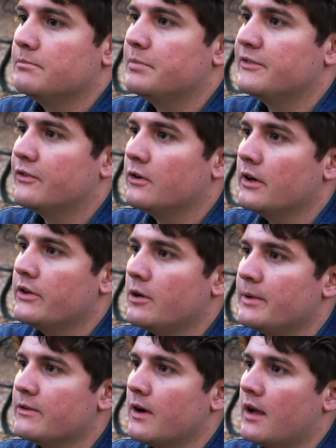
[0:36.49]
Before
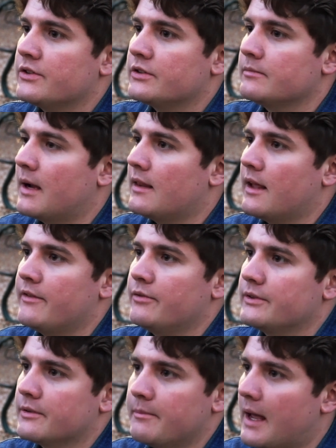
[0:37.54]
Adobe Rush, my life
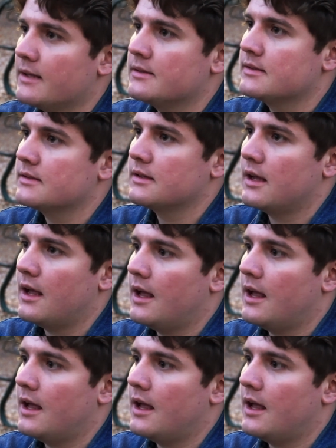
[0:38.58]
was a mess.